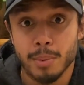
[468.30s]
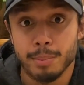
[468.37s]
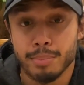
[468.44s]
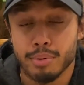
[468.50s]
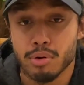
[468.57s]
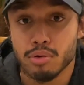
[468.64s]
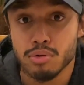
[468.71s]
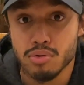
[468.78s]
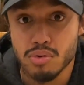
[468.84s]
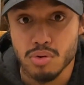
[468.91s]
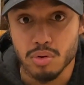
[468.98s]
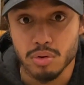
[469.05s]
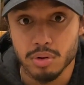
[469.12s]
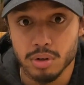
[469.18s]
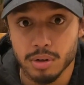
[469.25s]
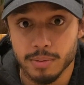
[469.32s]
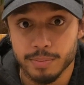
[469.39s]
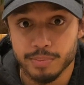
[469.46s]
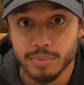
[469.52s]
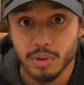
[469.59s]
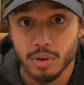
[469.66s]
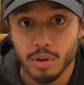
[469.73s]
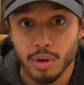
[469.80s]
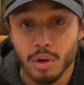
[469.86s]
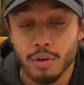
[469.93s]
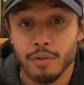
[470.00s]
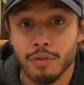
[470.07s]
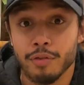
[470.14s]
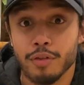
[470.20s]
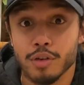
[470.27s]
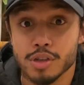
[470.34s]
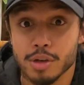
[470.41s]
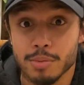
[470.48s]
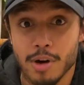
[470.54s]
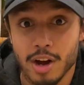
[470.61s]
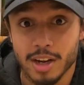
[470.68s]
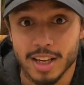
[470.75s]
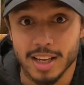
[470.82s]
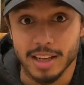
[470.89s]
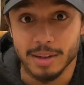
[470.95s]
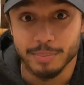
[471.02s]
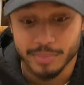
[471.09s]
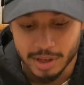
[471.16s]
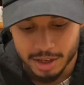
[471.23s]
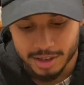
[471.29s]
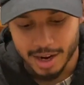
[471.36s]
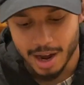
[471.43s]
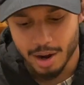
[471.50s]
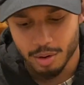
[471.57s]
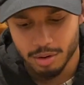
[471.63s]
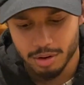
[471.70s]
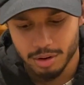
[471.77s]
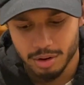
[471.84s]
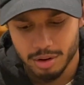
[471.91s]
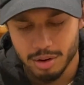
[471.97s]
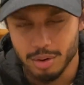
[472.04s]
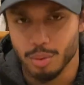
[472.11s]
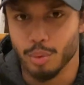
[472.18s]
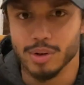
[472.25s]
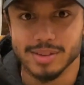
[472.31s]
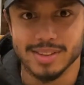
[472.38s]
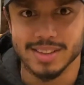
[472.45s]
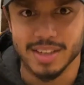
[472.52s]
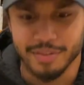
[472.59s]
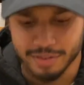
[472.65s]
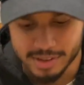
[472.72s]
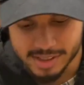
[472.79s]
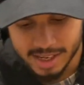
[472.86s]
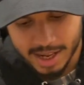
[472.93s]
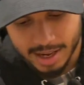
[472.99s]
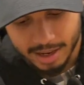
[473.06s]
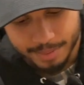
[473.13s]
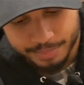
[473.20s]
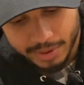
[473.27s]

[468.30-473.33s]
prawn futomaki. Now, what's the difference here?